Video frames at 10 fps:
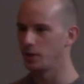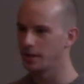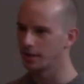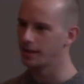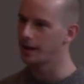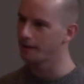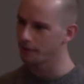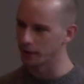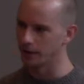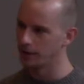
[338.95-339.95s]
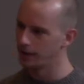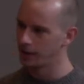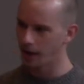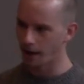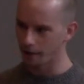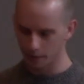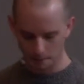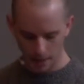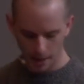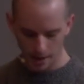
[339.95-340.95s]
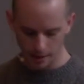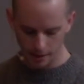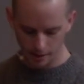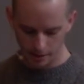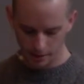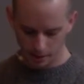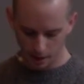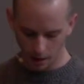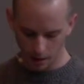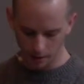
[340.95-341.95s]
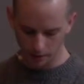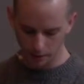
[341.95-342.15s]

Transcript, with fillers: We could never, ever pay uh,